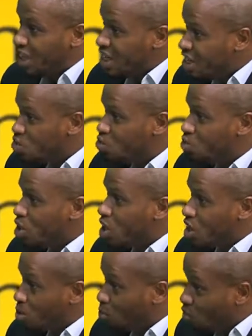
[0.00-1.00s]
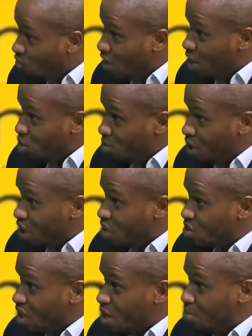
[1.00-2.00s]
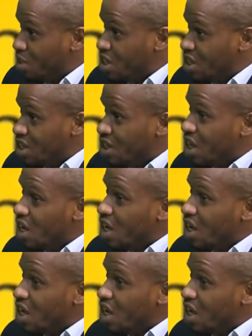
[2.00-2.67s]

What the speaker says: they need to improve their communication ability.